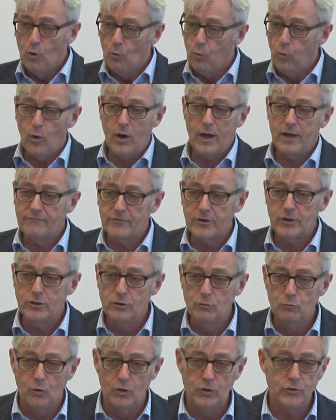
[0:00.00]
whatever
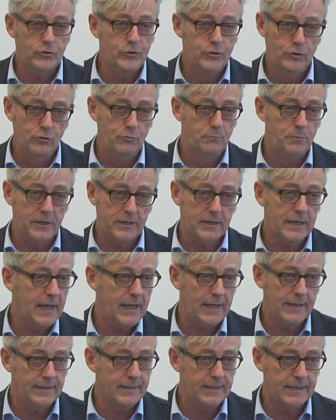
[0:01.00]
you want to do, but
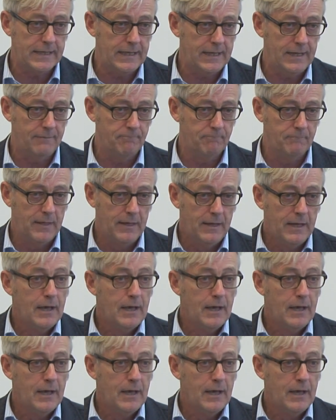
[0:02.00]
get in the game.